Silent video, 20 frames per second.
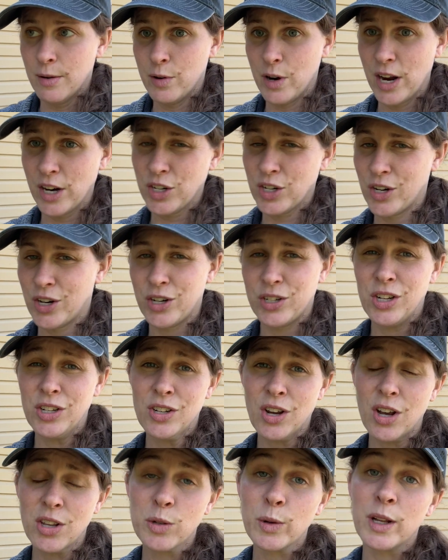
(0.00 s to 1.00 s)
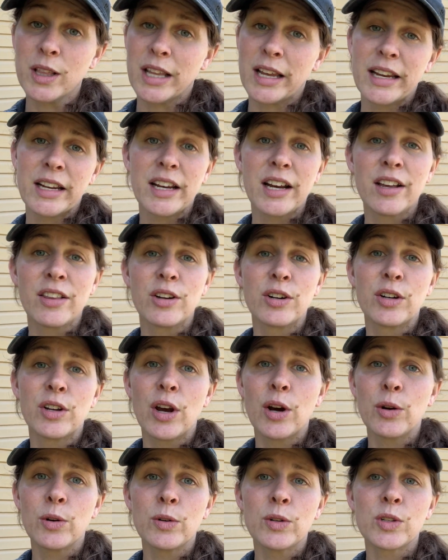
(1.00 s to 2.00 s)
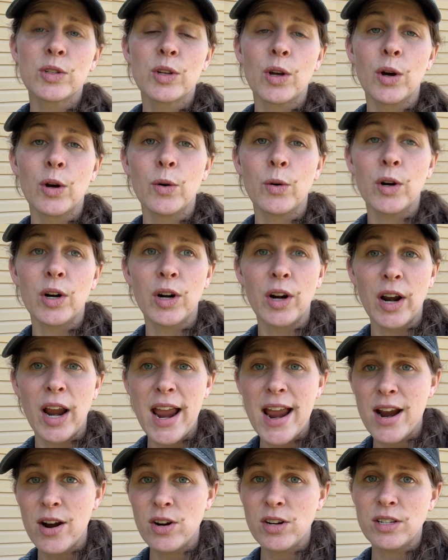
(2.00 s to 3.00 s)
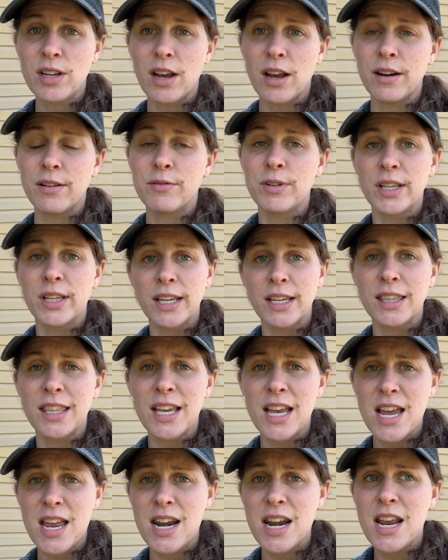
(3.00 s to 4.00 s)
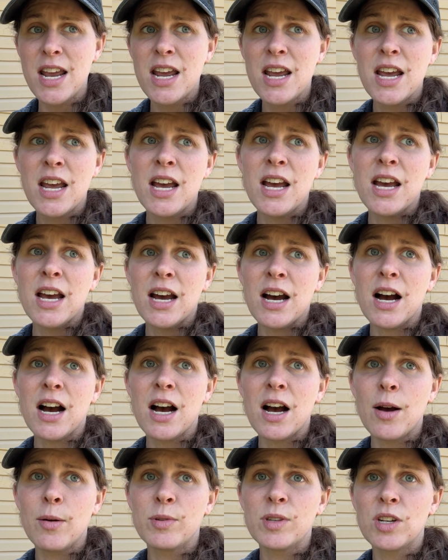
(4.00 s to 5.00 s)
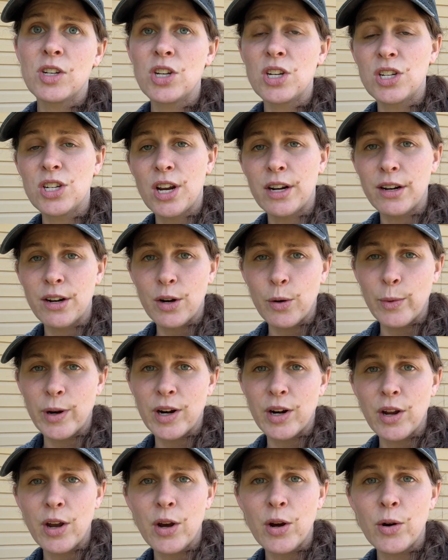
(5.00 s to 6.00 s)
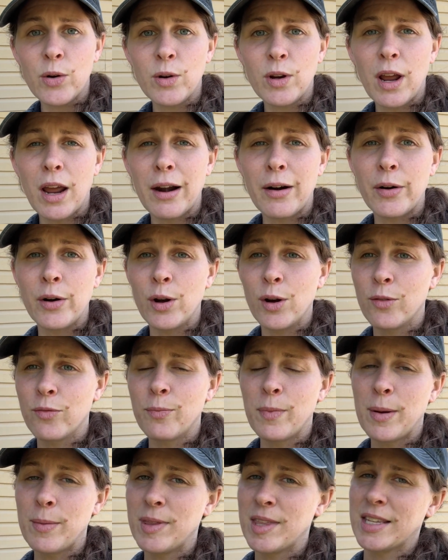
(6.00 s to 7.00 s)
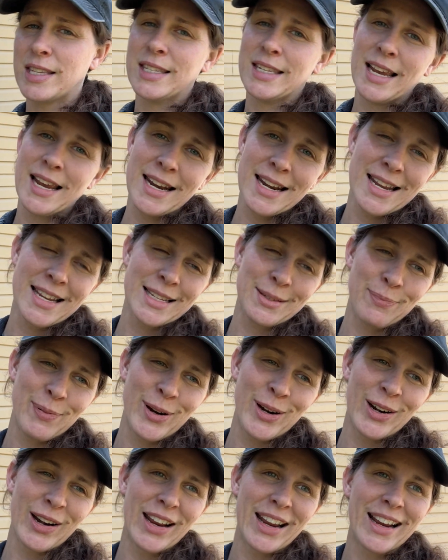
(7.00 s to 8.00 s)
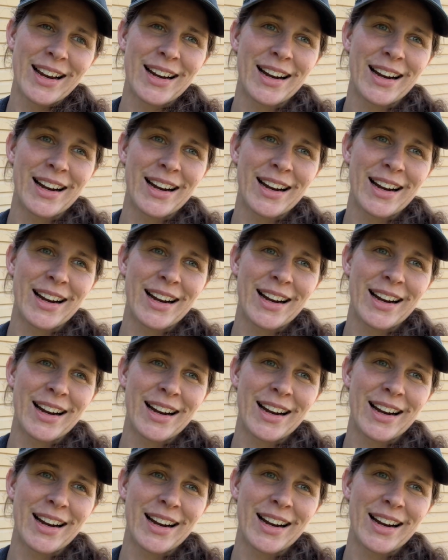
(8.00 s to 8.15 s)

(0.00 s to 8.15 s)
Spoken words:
Not sure. She's also a light colored goat, so her hair has gotten really thin since she shedded her winter coat. I don't know if maybe the sun is burning